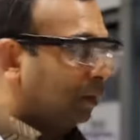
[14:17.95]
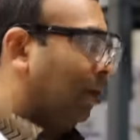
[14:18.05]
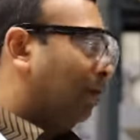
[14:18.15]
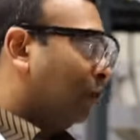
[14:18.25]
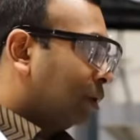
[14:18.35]

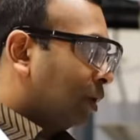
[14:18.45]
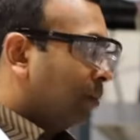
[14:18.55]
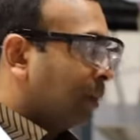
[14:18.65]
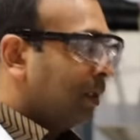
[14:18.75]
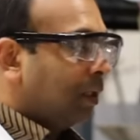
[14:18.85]
or most
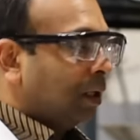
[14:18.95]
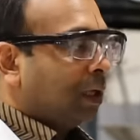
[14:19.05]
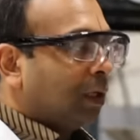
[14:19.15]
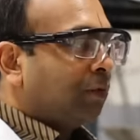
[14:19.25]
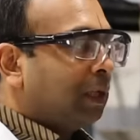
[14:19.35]
companies can
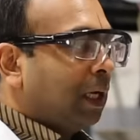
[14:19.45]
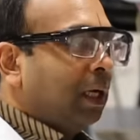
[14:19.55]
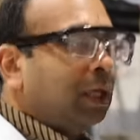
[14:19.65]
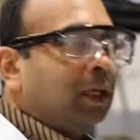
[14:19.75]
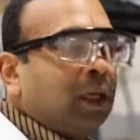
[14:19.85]
convert
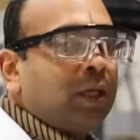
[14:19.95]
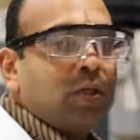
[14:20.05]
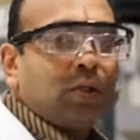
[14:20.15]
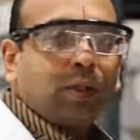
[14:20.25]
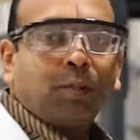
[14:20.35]
anything
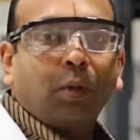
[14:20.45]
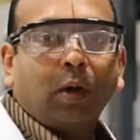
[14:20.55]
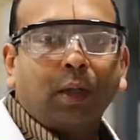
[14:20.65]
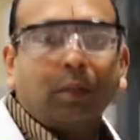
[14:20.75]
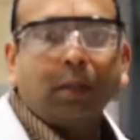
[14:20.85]
into some
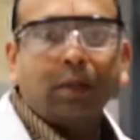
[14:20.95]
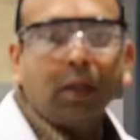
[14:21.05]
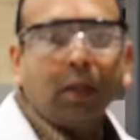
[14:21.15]
product, but